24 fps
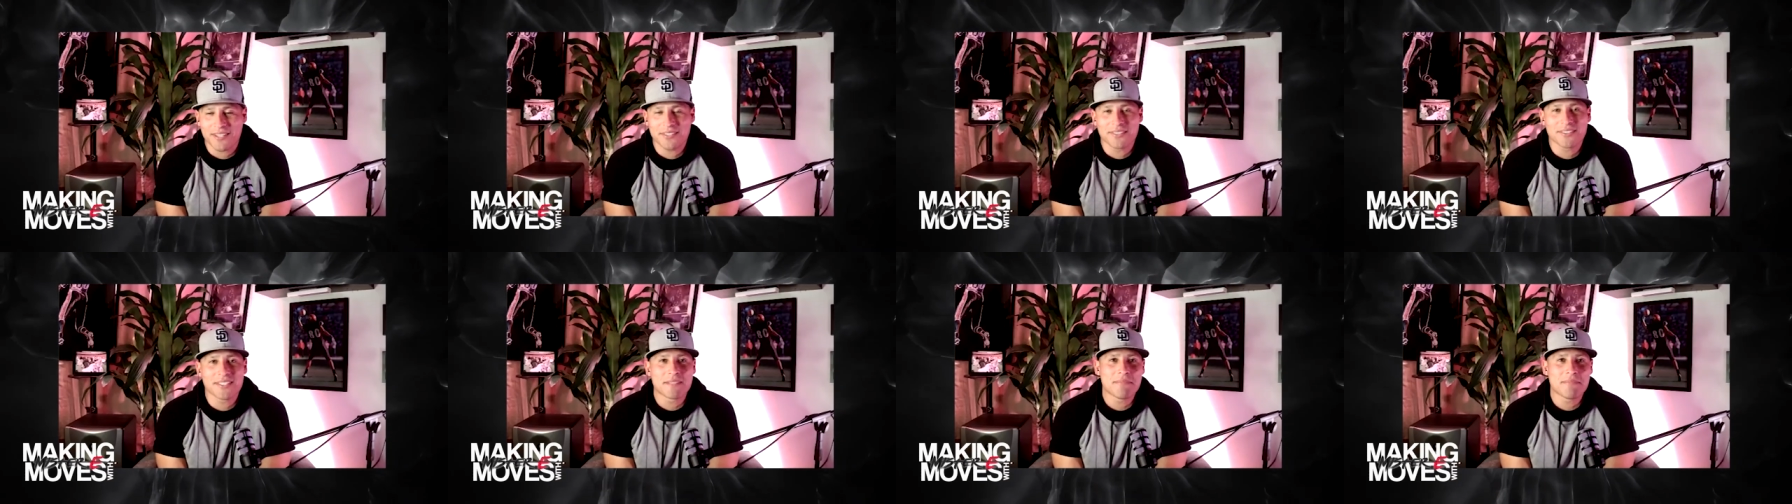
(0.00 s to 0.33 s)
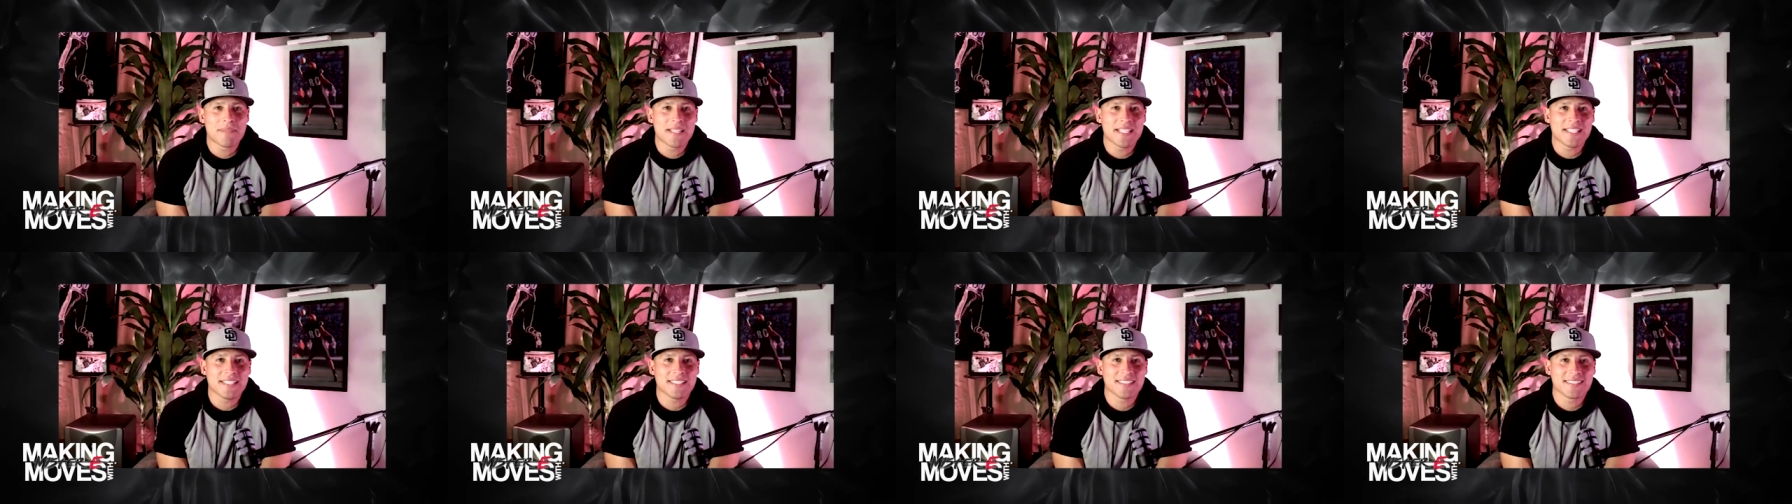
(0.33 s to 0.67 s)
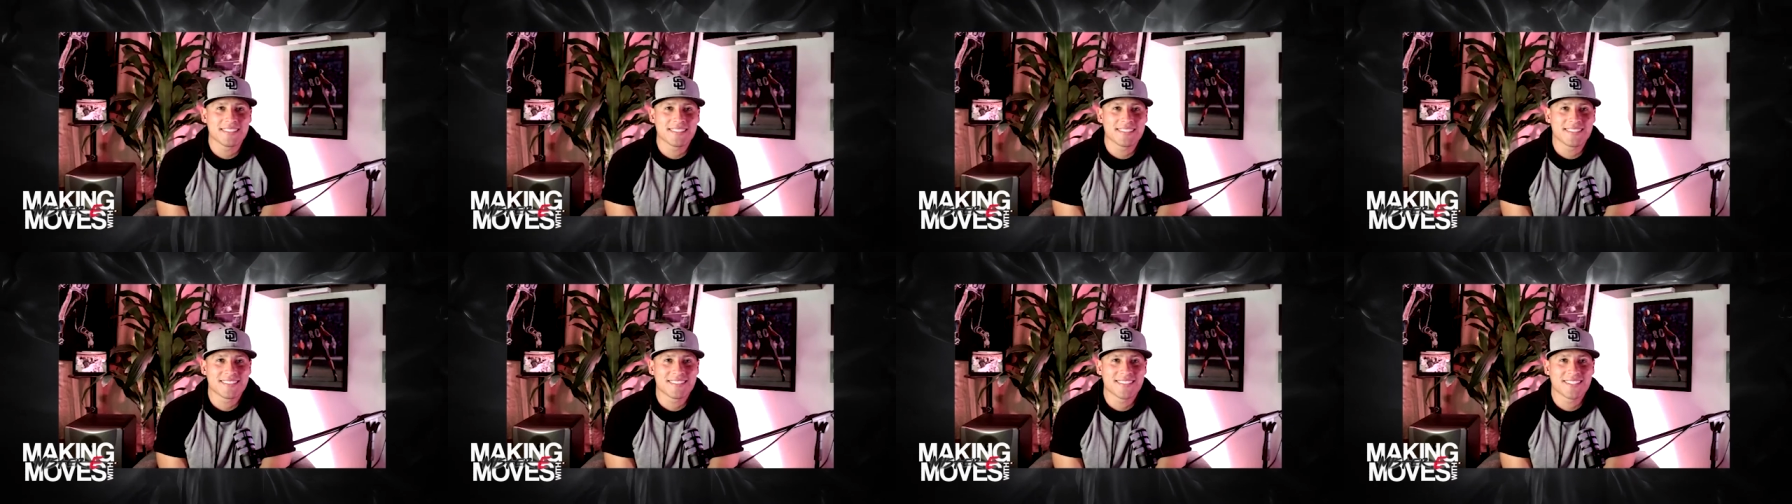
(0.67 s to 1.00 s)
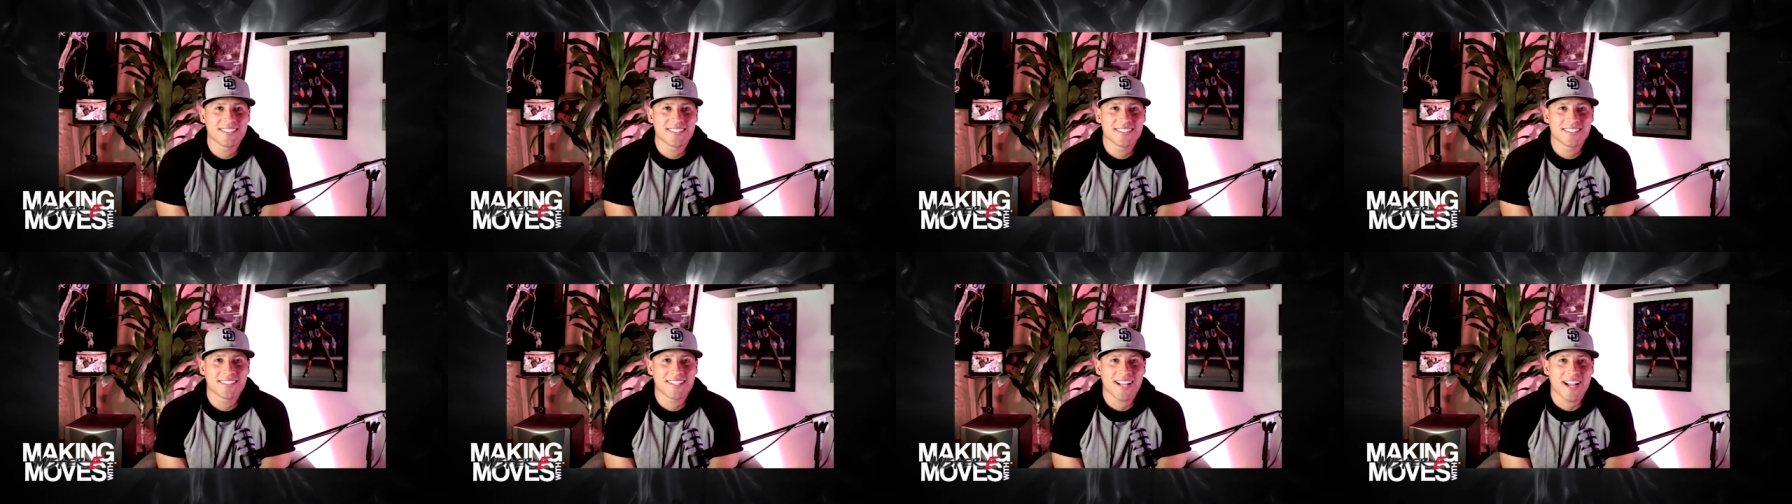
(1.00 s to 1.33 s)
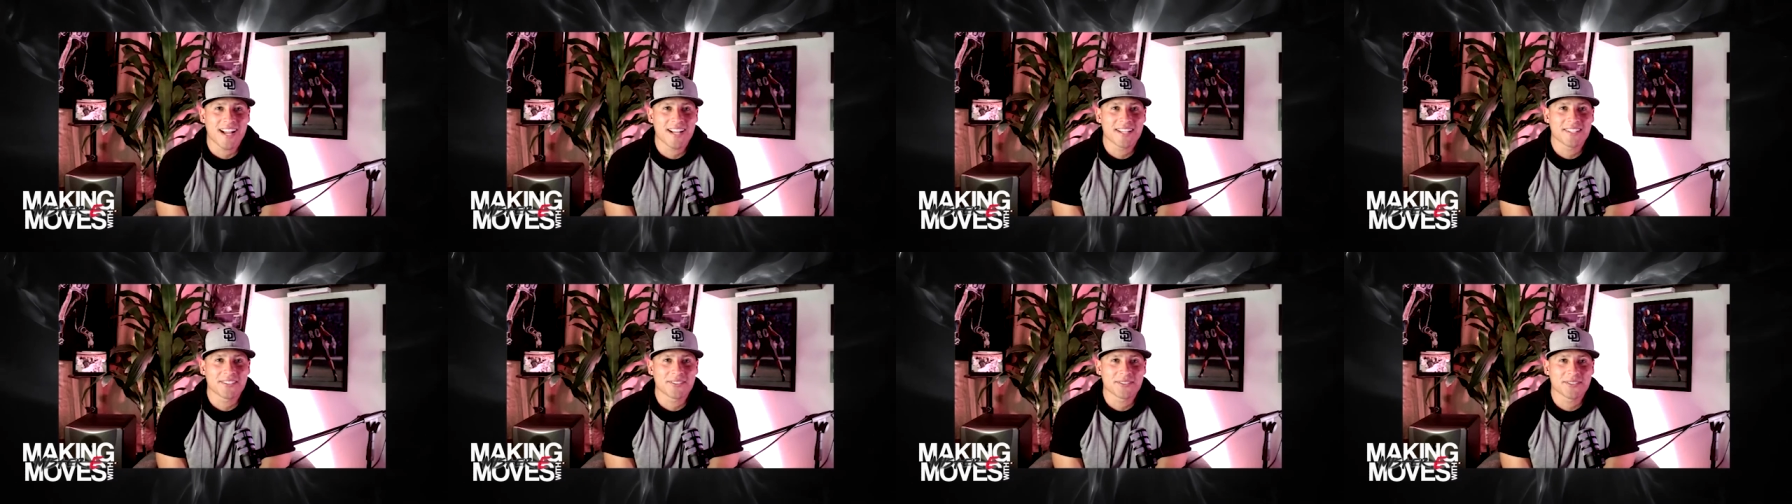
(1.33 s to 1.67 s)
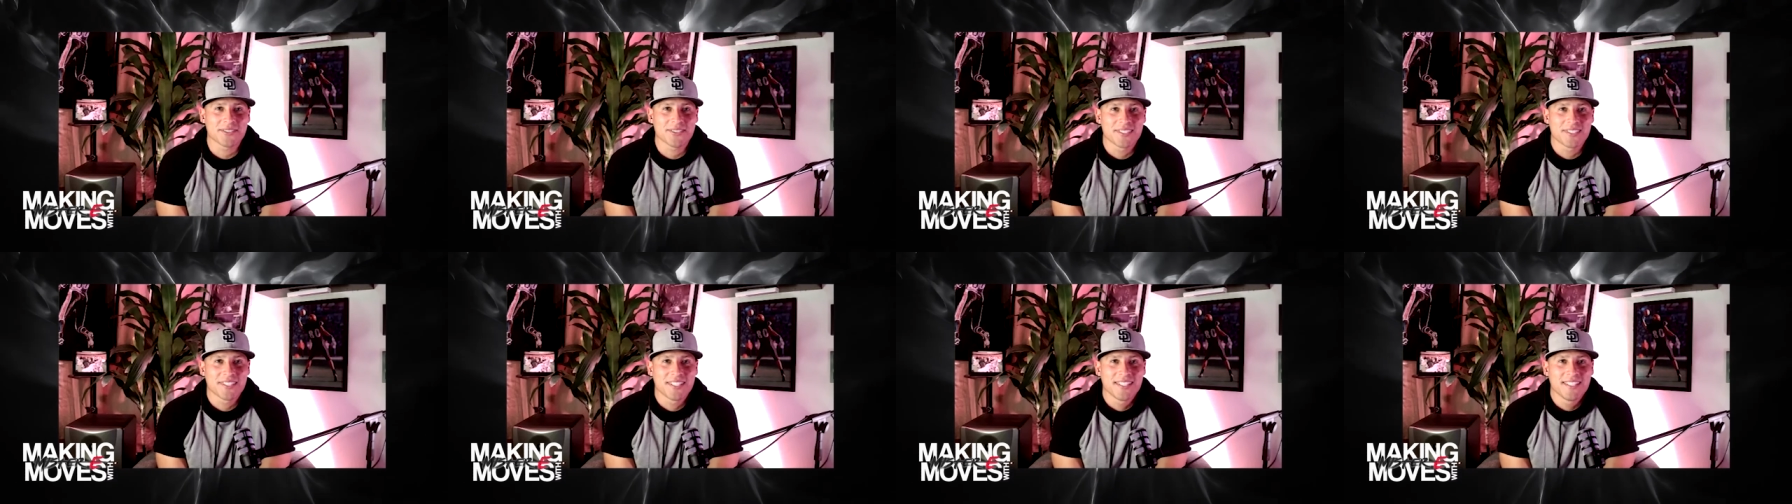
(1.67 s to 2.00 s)
only meet your
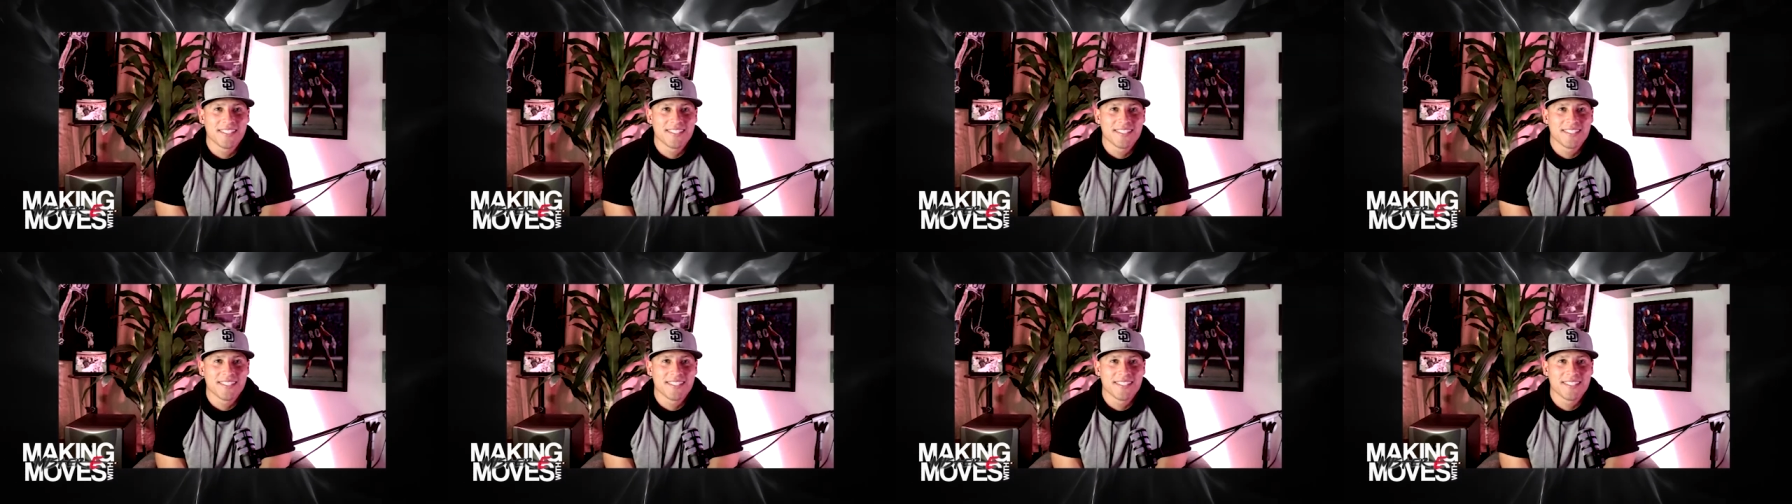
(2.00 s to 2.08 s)
idol,